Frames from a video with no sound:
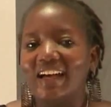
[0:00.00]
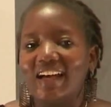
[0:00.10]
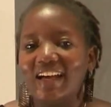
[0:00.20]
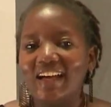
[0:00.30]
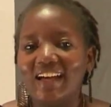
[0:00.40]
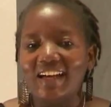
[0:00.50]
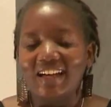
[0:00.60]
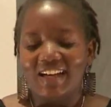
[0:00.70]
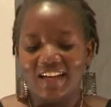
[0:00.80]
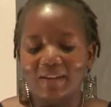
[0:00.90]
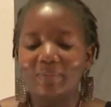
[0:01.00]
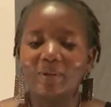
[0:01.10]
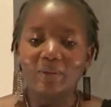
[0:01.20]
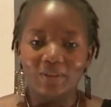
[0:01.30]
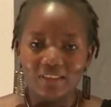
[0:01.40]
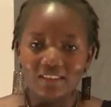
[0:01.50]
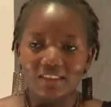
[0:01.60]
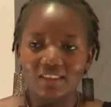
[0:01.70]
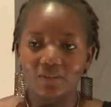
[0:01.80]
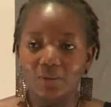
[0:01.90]
HIV and AIDS robbed
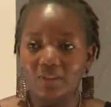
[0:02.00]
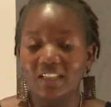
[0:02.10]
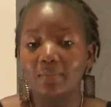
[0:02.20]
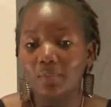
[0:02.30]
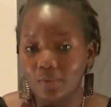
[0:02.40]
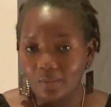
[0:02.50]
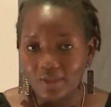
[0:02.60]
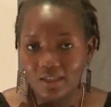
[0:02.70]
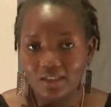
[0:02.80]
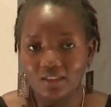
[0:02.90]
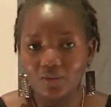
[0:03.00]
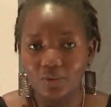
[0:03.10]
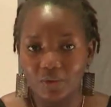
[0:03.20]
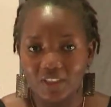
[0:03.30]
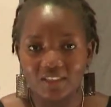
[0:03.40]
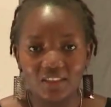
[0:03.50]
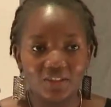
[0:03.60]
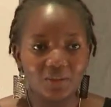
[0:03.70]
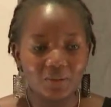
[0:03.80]
me of my childhood.